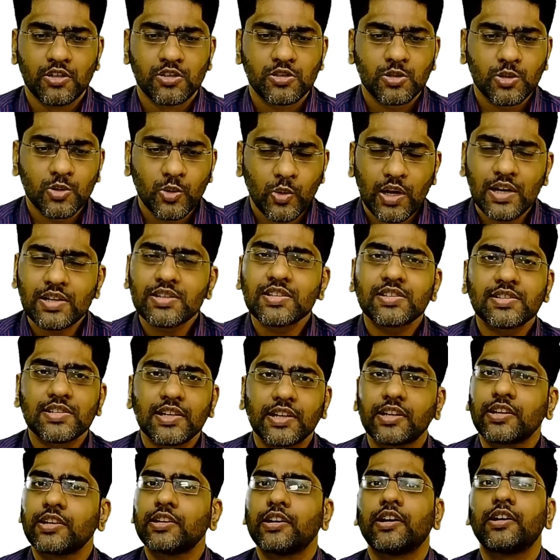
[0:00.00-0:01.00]
So as a
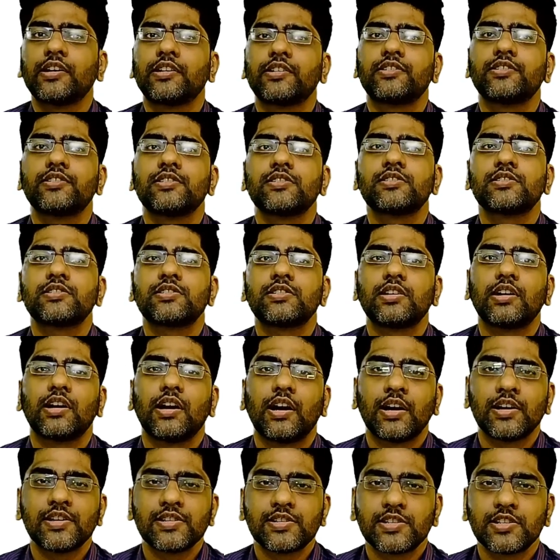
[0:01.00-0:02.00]
psychiatrist,
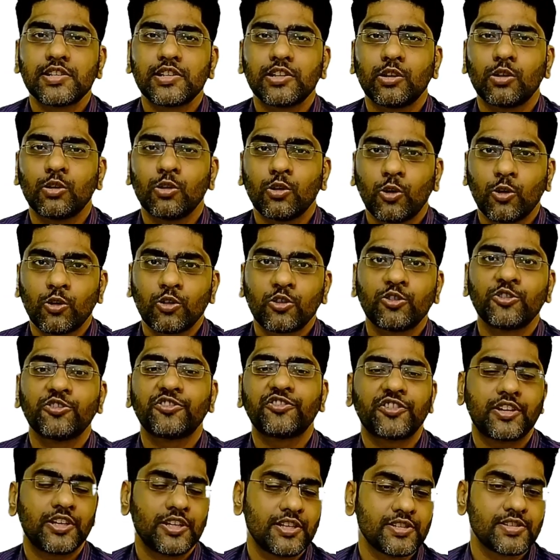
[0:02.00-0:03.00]
I see a lot
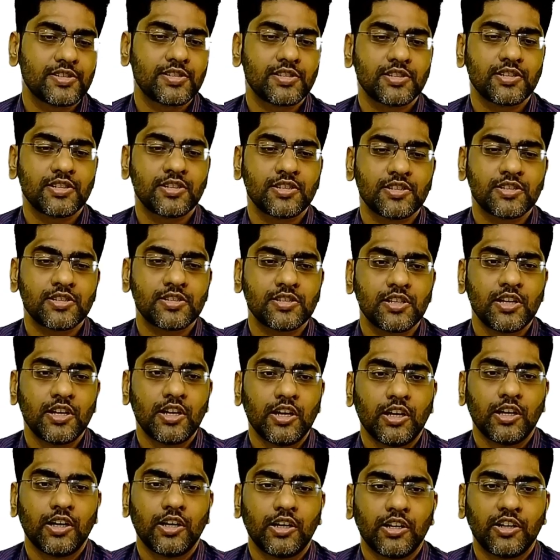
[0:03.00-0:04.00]
of cases
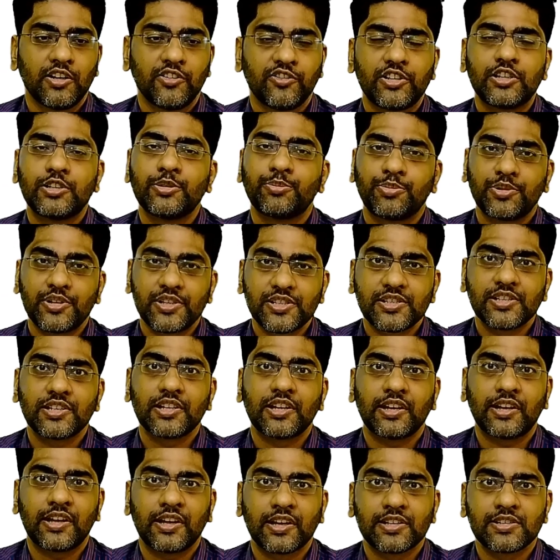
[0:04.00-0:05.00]
with
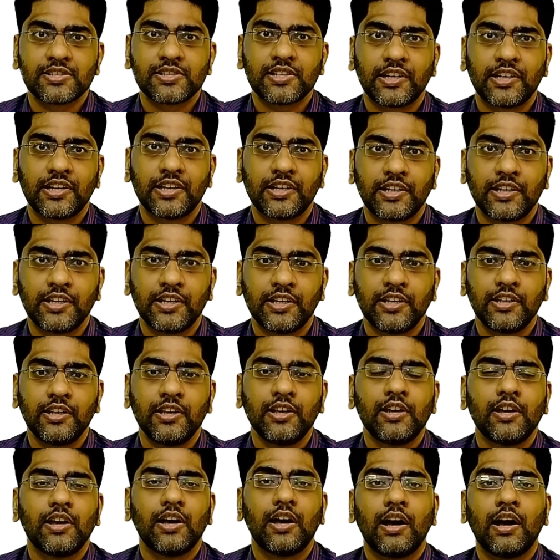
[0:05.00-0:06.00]
depression and anxiety,
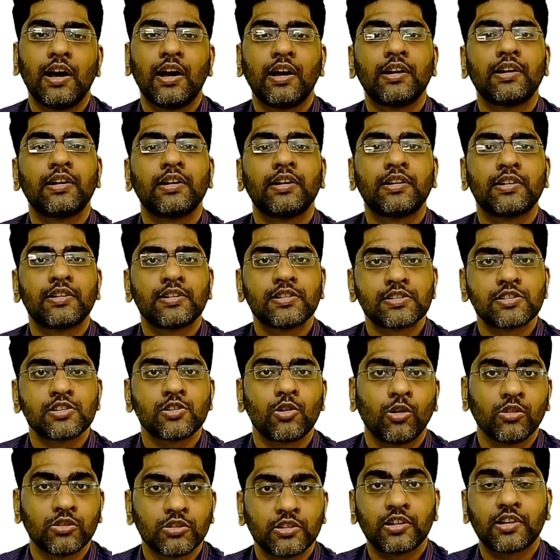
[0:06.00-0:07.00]
and it
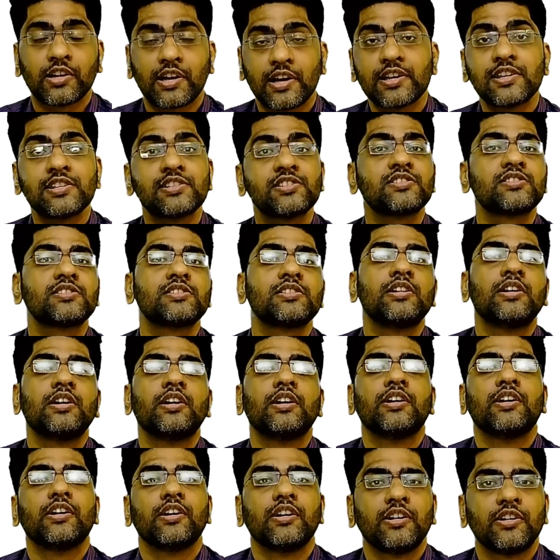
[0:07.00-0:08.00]
is on the rise
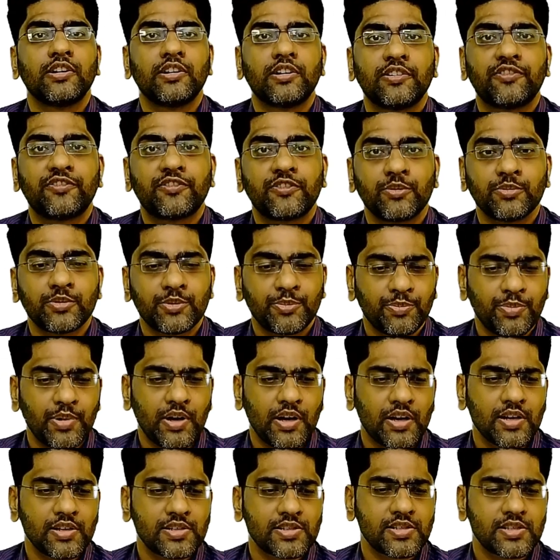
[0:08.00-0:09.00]
from the
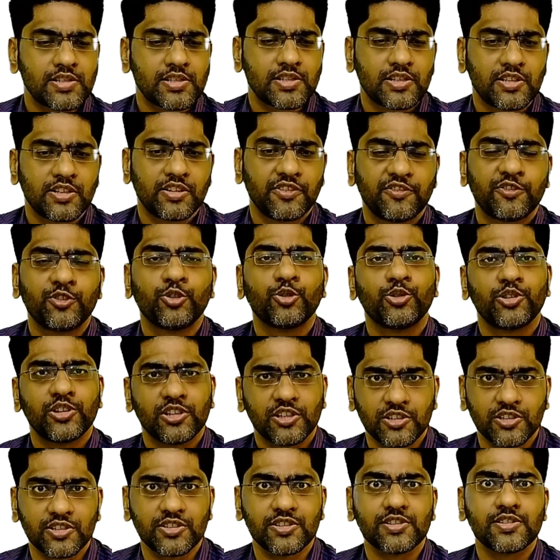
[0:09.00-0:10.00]
past few
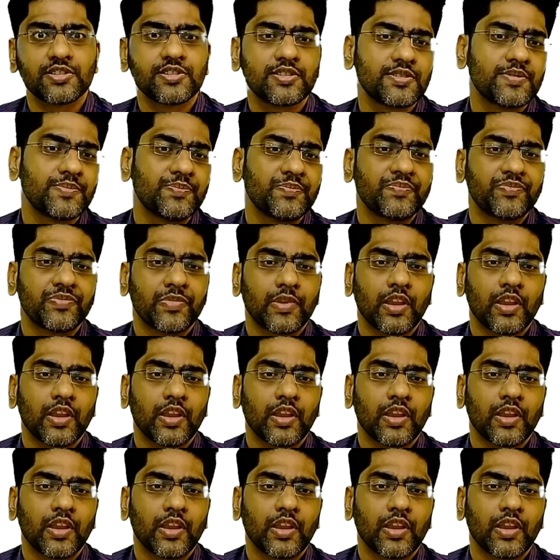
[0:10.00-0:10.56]
years.